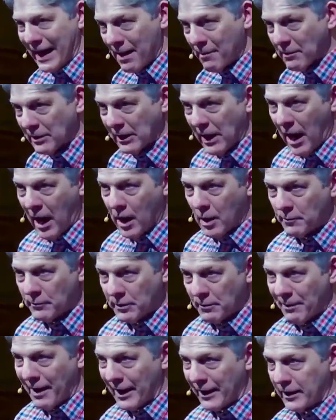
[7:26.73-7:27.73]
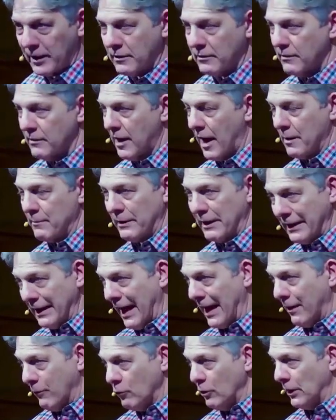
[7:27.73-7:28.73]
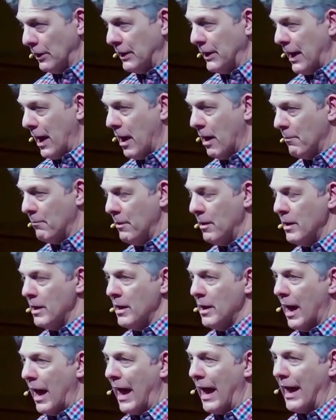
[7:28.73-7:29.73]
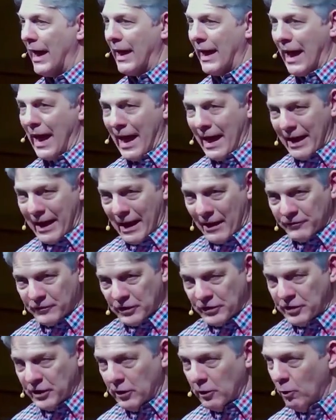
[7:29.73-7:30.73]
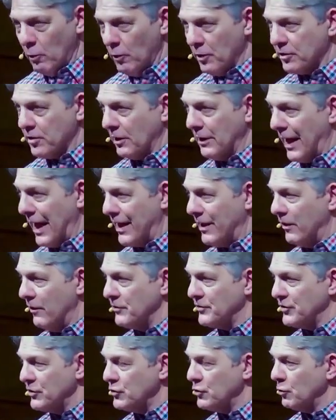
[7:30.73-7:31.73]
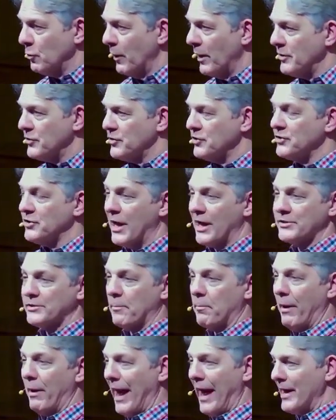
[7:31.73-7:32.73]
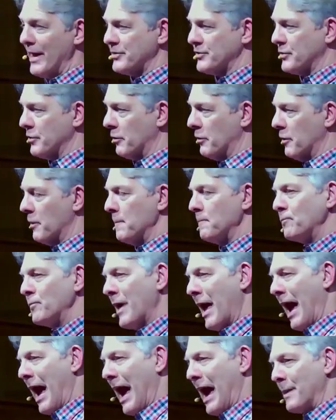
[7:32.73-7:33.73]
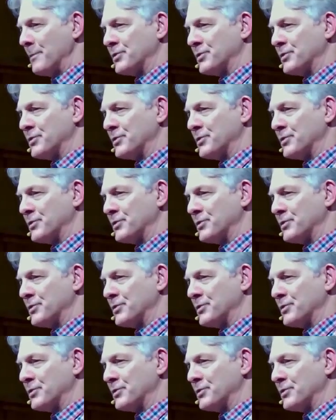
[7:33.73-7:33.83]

And I am alarmed about it. I mean, I really am. I, I have to deal with a lot of situations as a pastor.